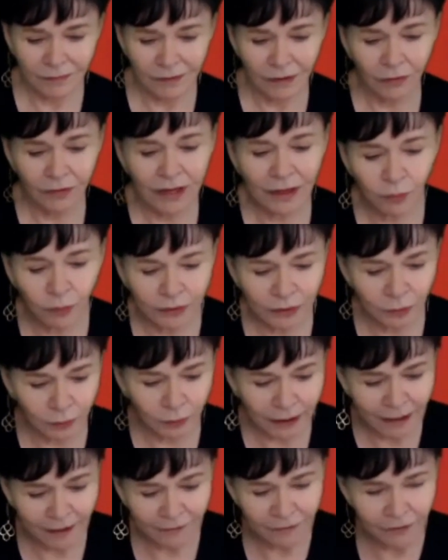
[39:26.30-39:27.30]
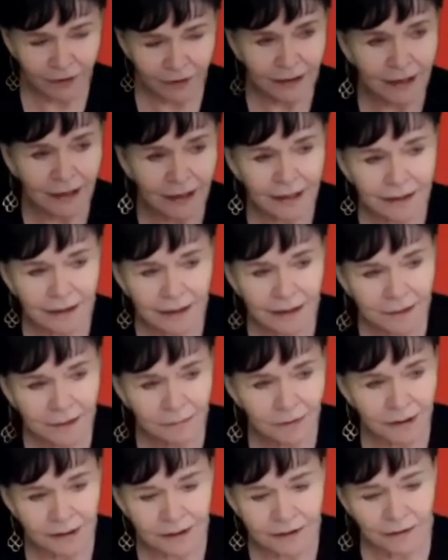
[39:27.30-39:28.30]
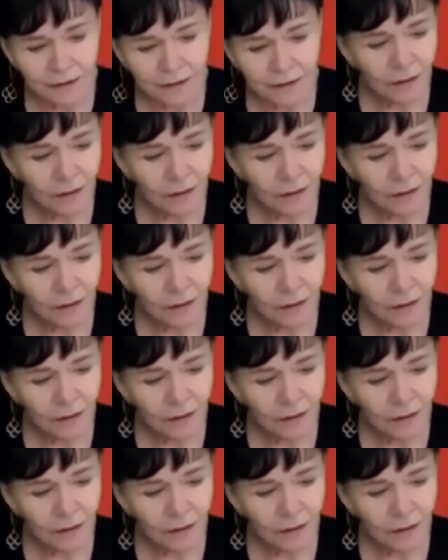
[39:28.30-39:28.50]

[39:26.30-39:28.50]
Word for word: okay, what do we have, right? Any, anybody?